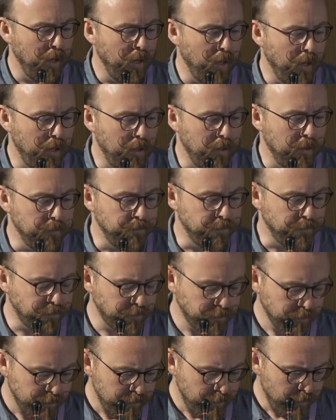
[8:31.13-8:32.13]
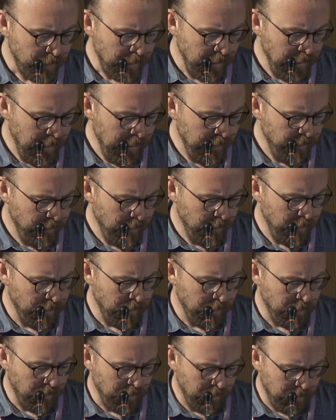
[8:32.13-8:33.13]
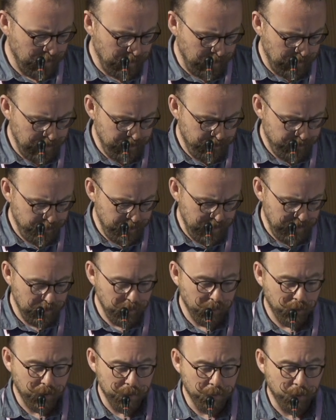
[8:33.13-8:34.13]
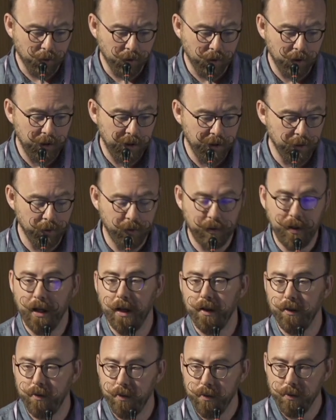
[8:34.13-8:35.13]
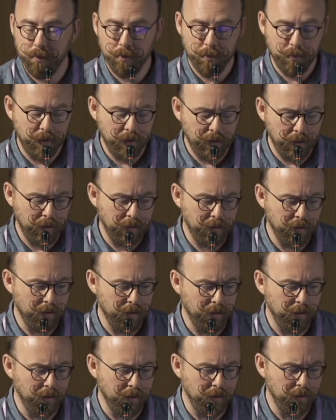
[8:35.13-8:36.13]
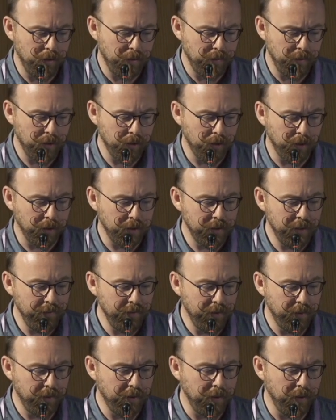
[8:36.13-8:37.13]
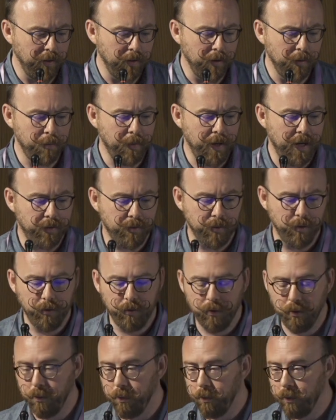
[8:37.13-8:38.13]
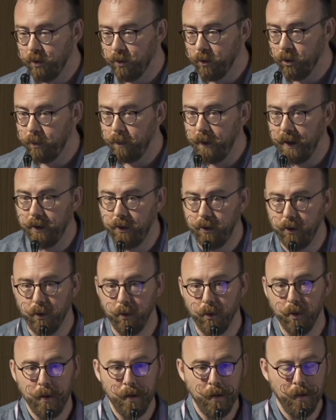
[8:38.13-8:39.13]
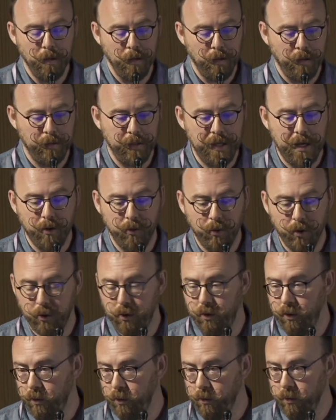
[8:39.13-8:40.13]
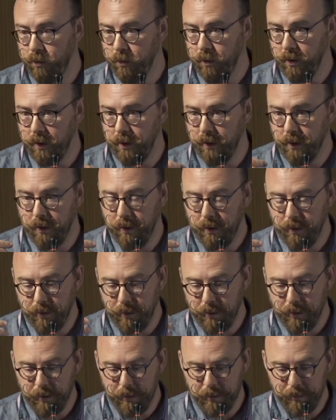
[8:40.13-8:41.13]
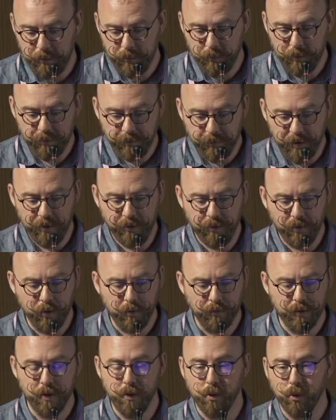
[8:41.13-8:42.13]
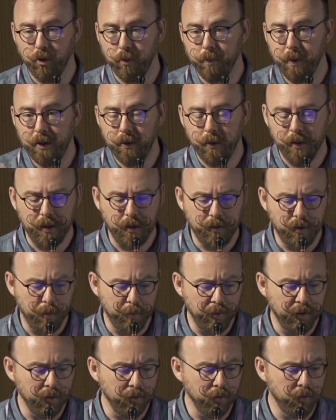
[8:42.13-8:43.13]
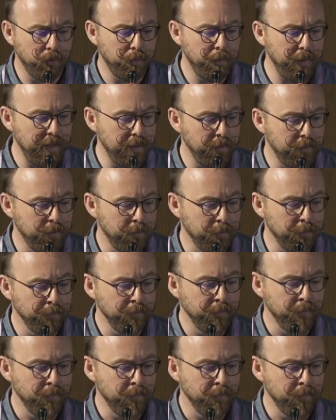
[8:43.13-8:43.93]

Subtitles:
If we look more closely at the connectivity patterns with respect to now not to to the function of the neurons but to anatomical space,